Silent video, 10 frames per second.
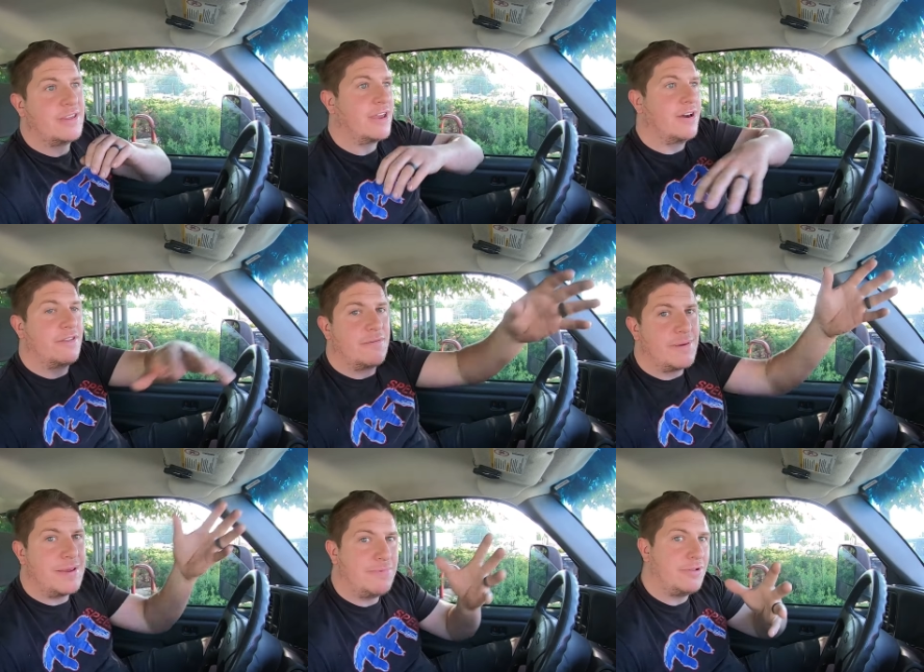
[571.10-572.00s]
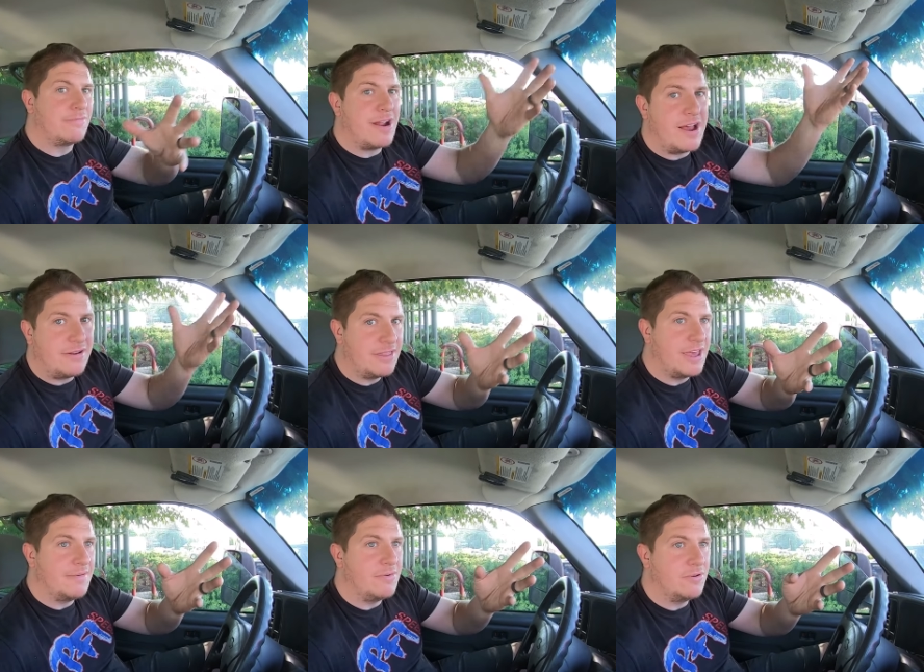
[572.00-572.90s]
the other people around
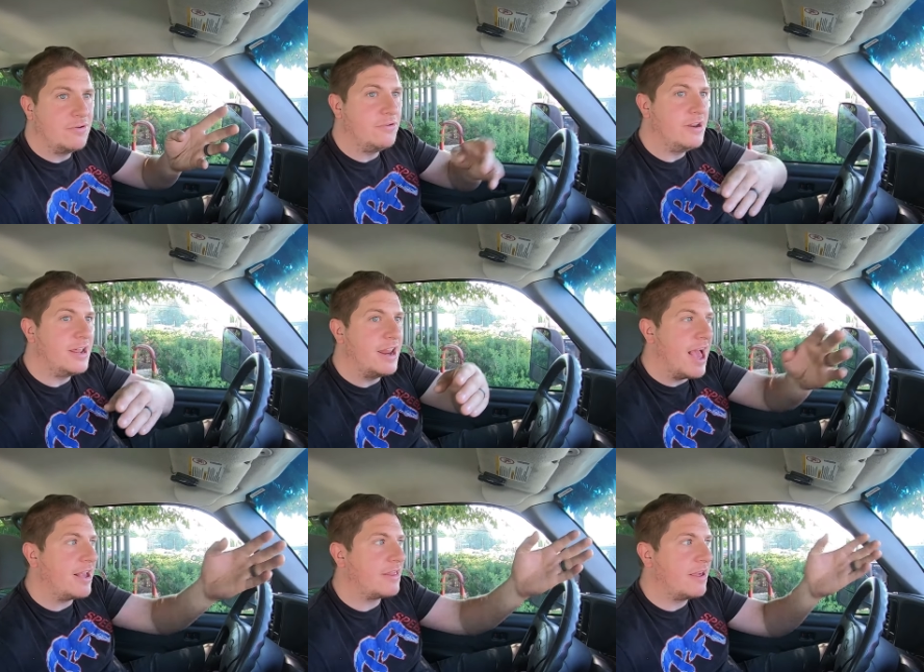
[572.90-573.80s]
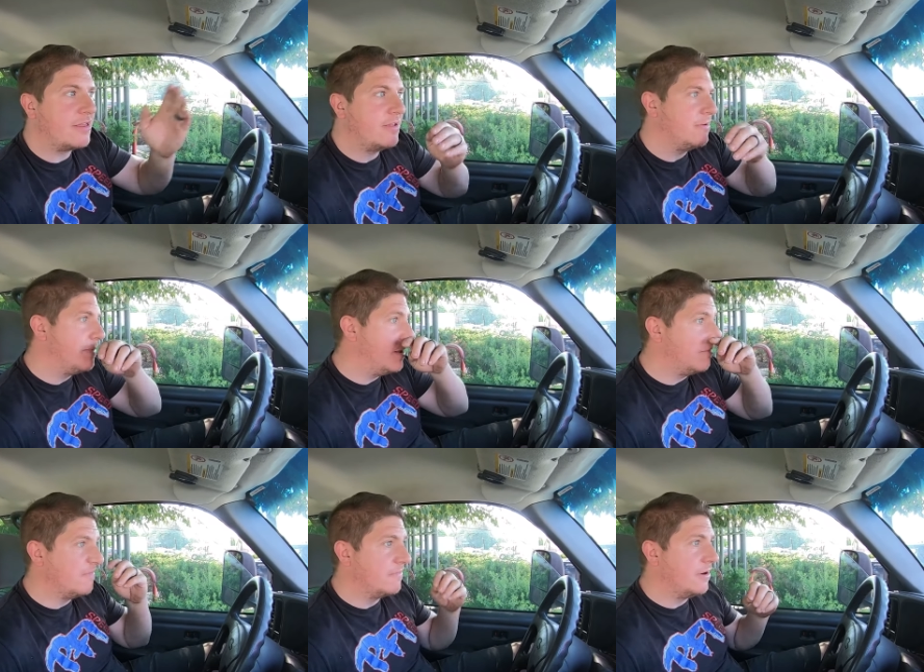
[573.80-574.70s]
them who need access to the
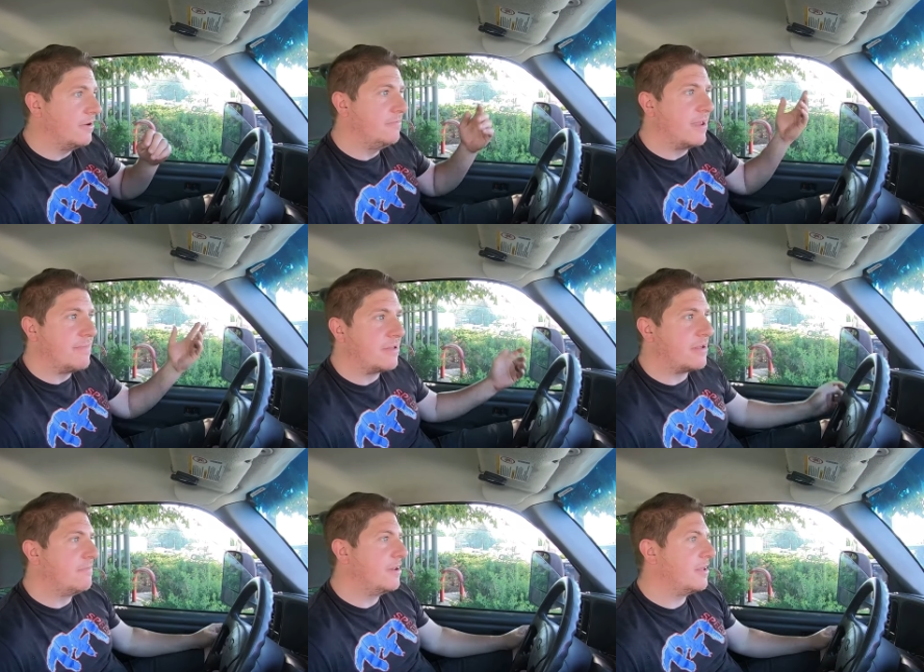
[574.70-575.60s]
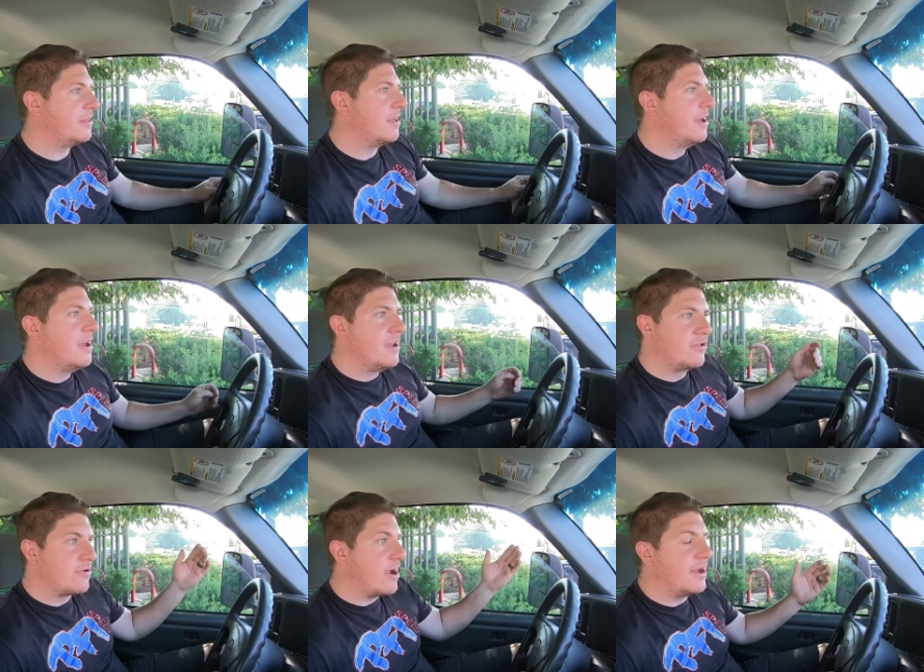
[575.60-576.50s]
pump. You know, maybe somebody's
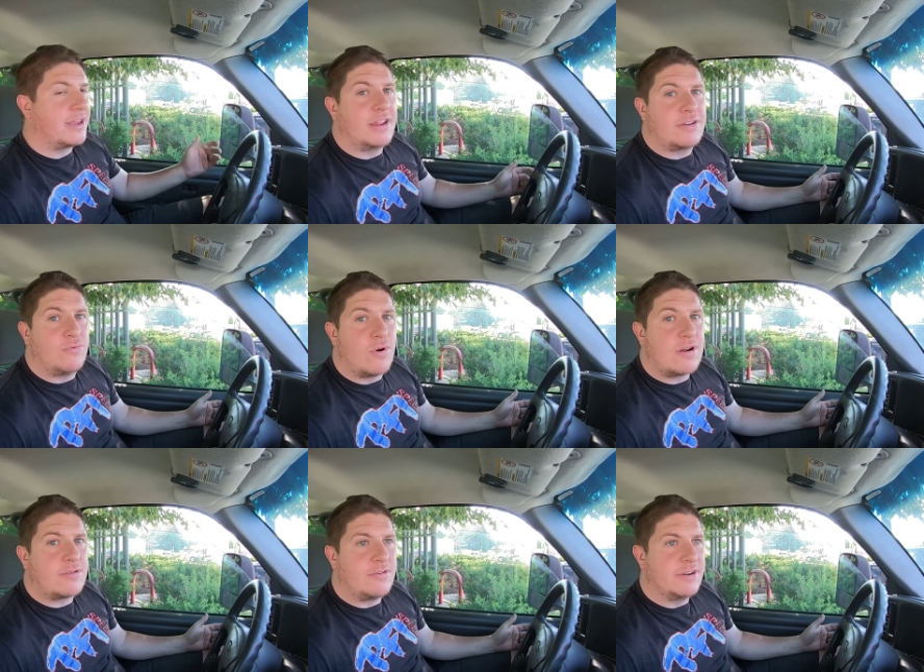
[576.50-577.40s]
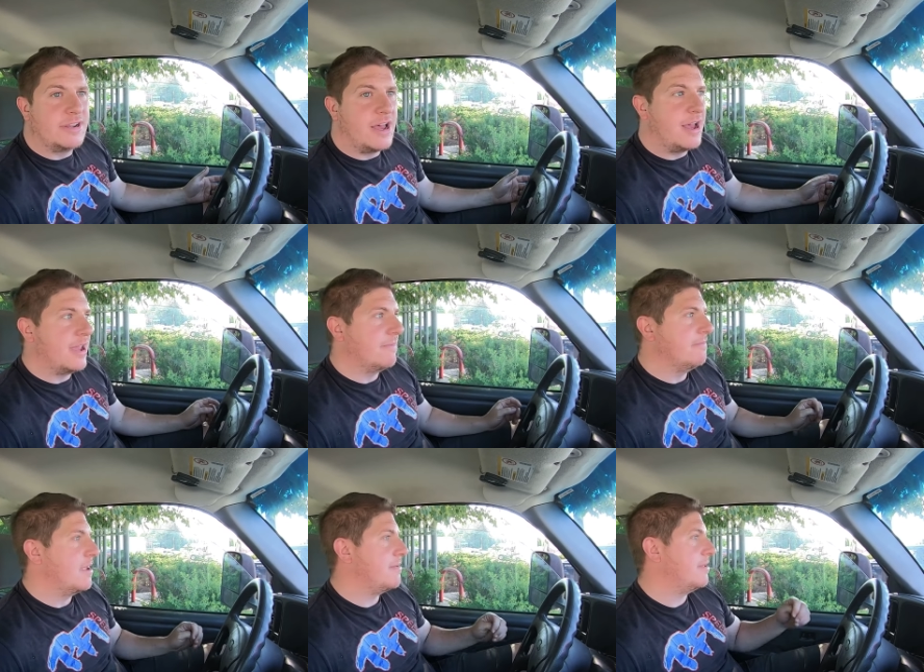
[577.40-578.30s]
trying to get to work on time.
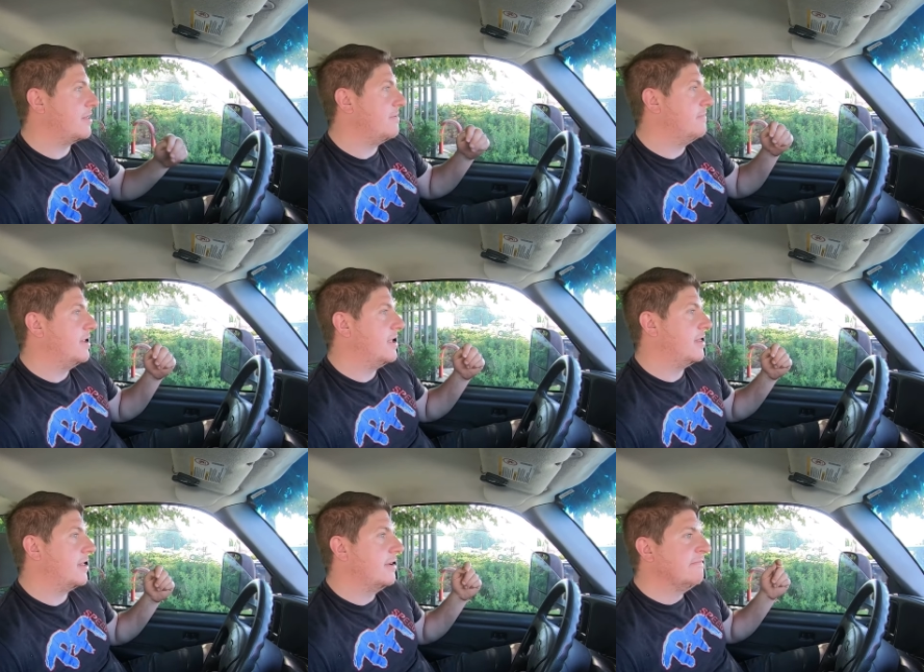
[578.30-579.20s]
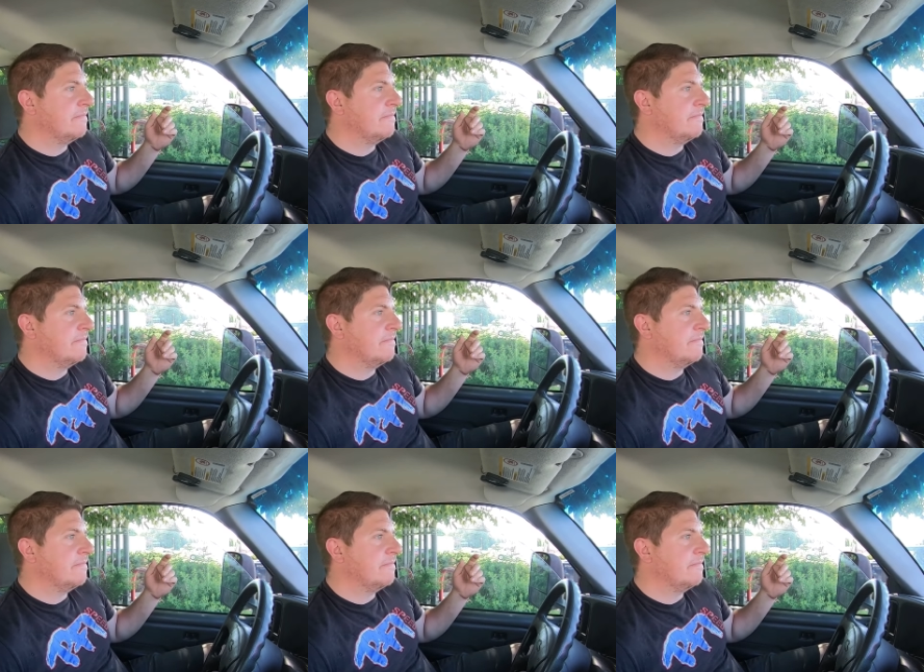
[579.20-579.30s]
Maybe somebody's